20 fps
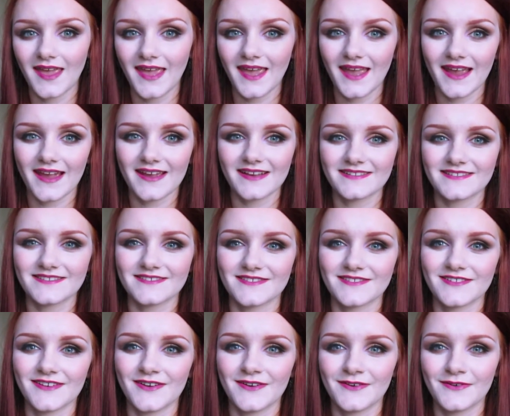Hey guys,
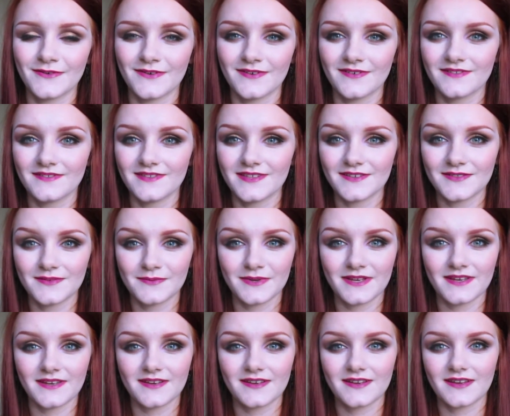so the other
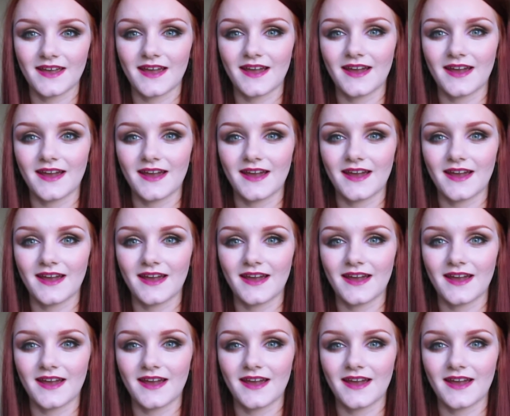week